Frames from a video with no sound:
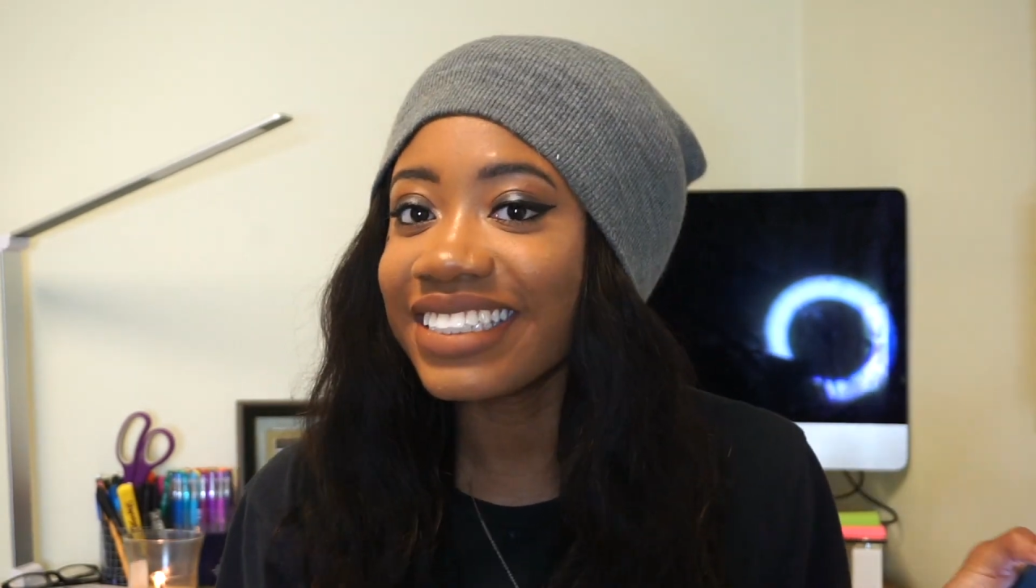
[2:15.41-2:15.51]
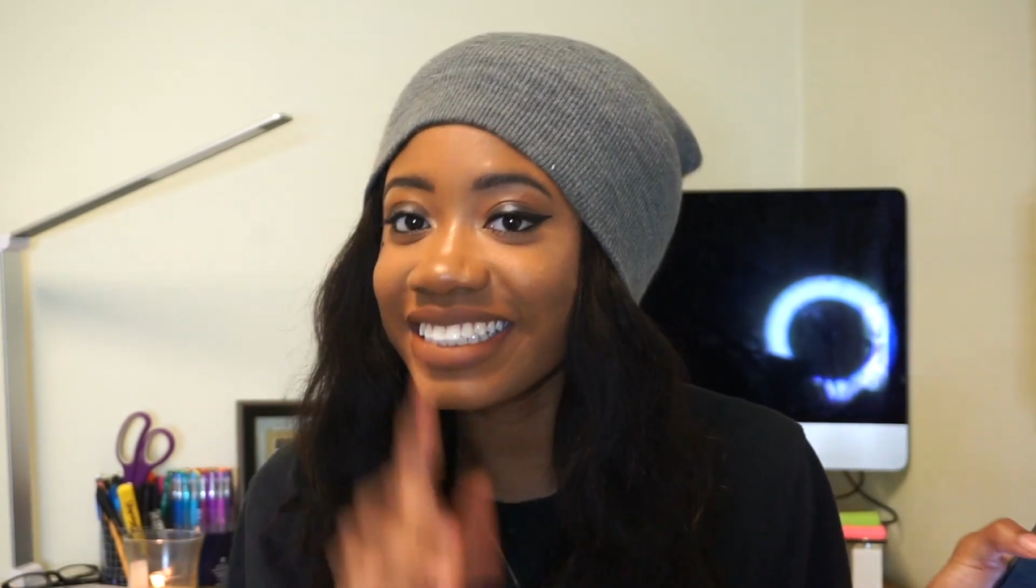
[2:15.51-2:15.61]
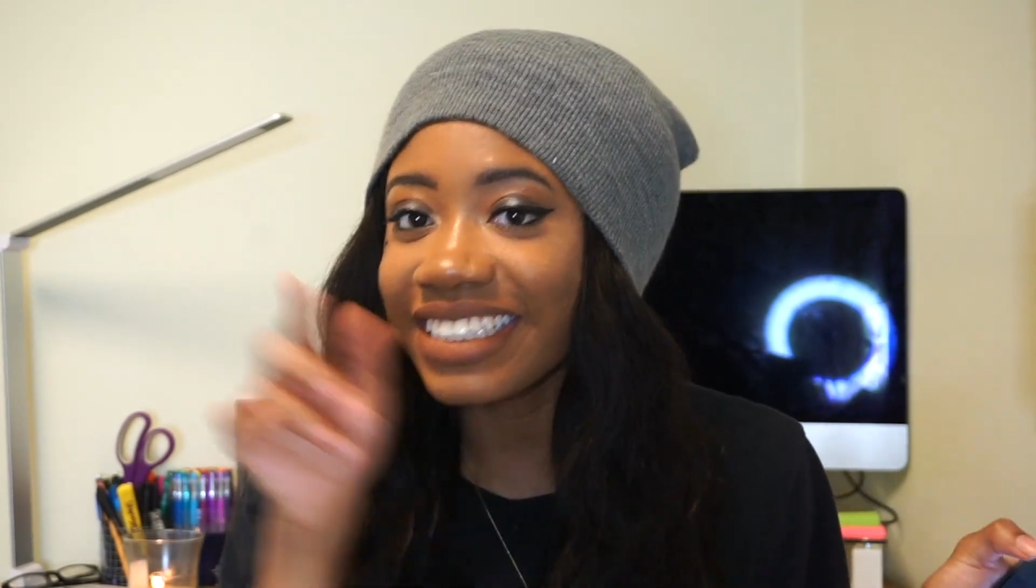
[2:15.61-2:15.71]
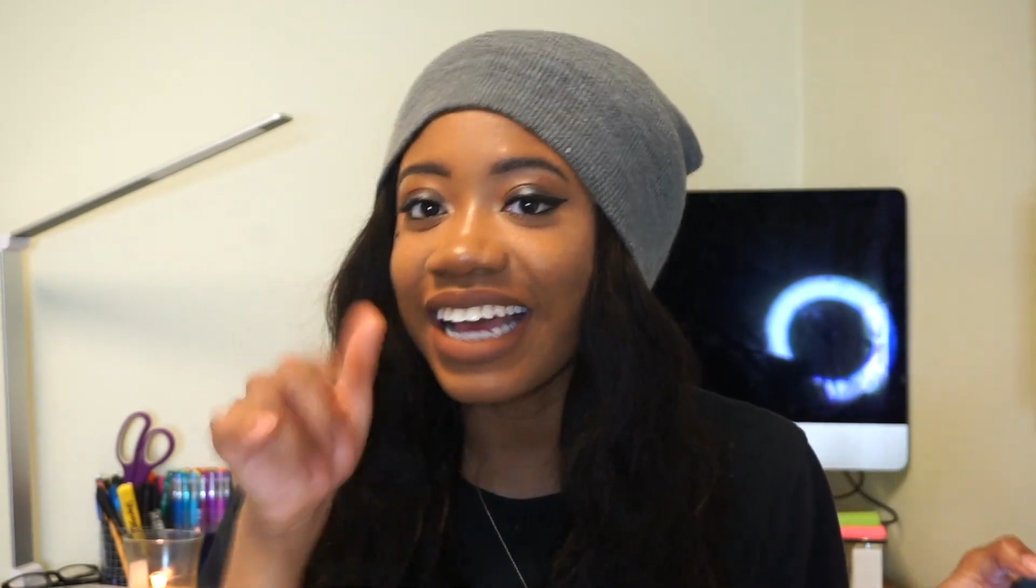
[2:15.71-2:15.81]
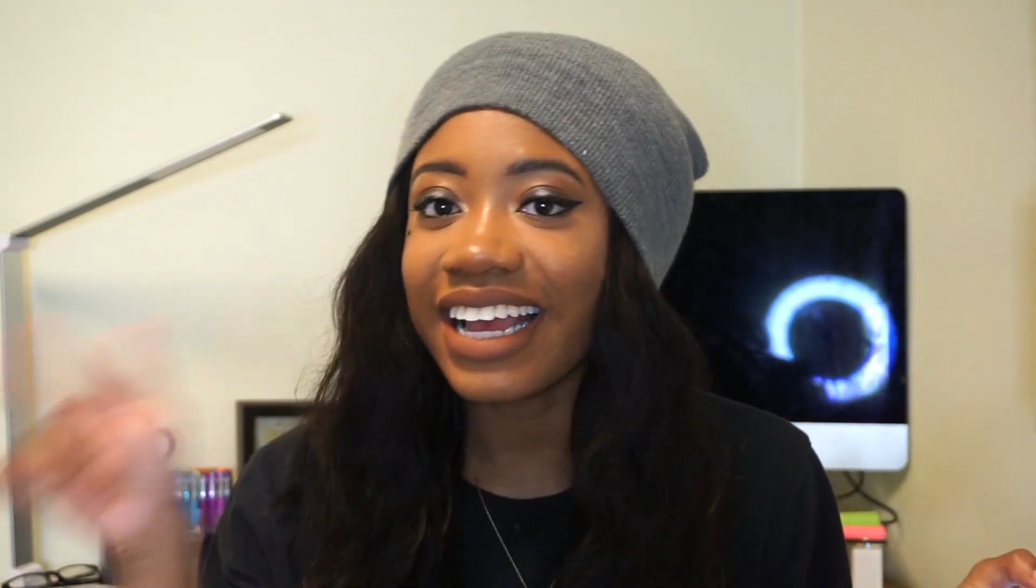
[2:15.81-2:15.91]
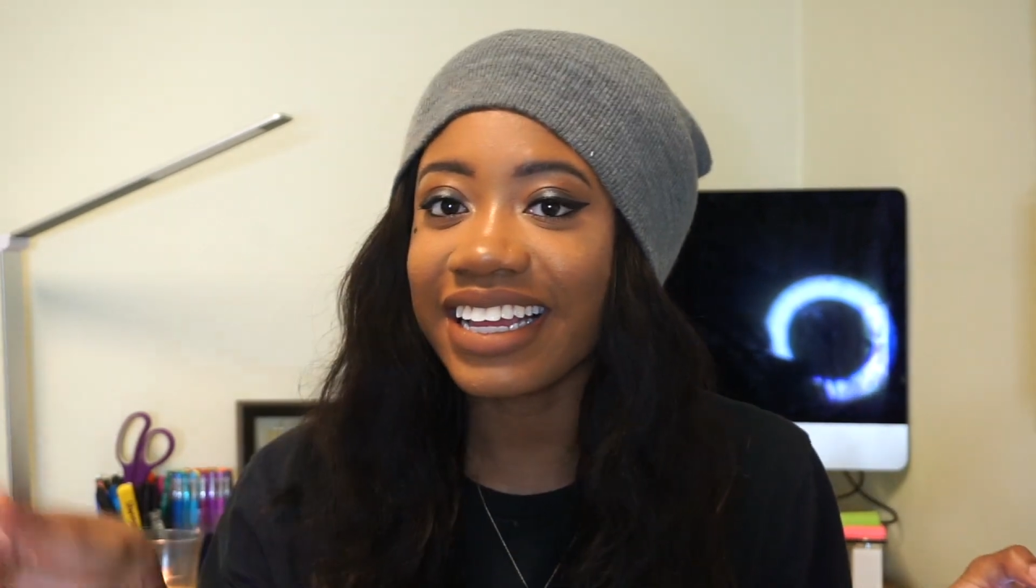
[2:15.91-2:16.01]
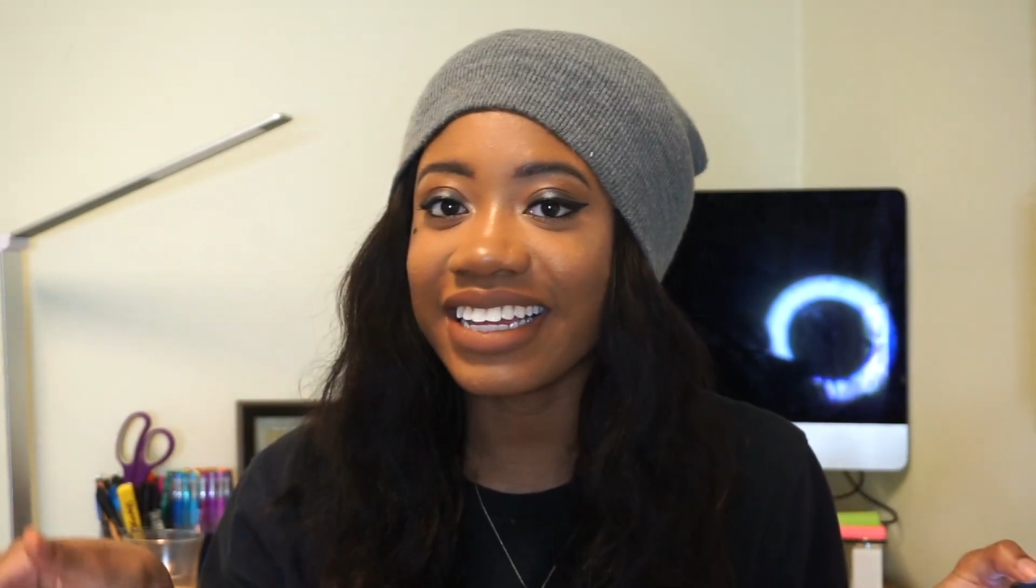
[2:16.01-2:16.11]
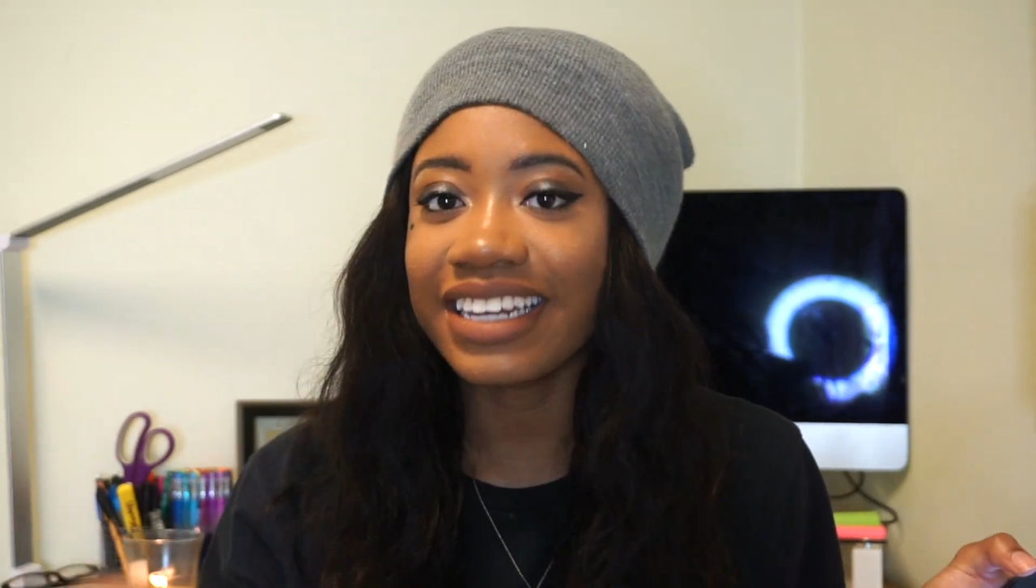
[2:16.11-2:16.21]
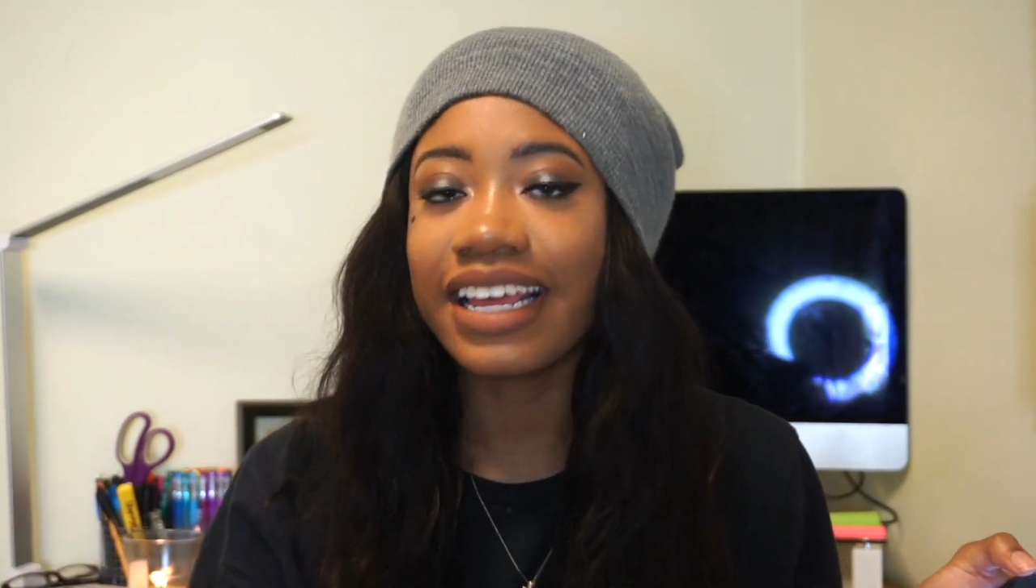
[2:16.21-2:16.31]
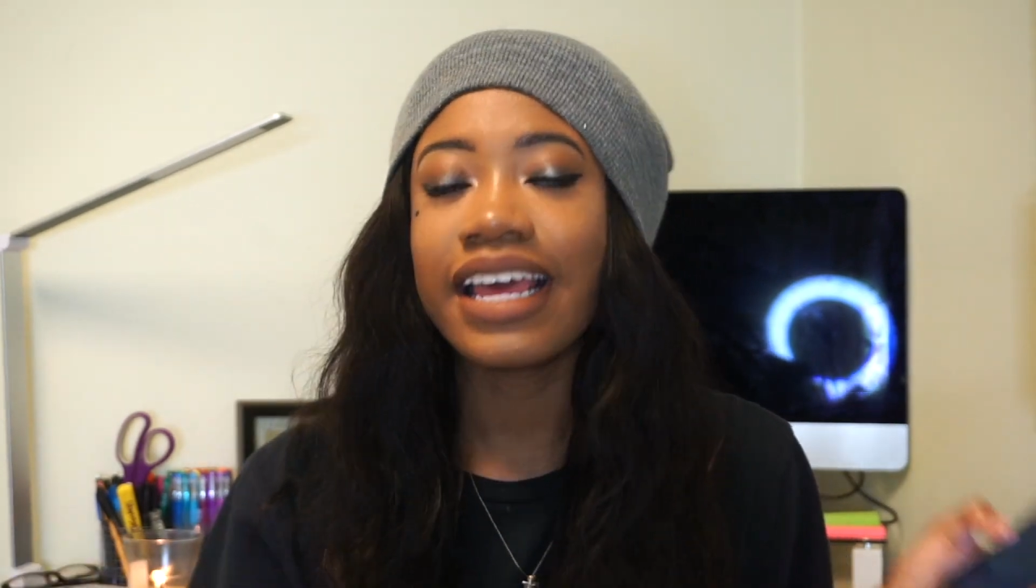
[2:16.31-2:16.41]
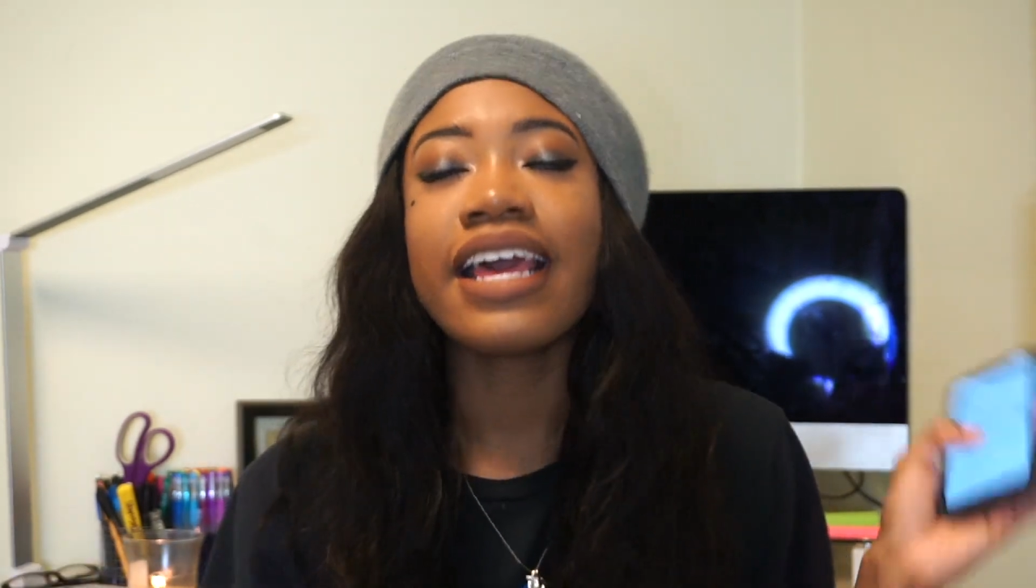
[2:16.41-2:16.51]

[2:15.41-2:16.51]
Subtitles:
TIN,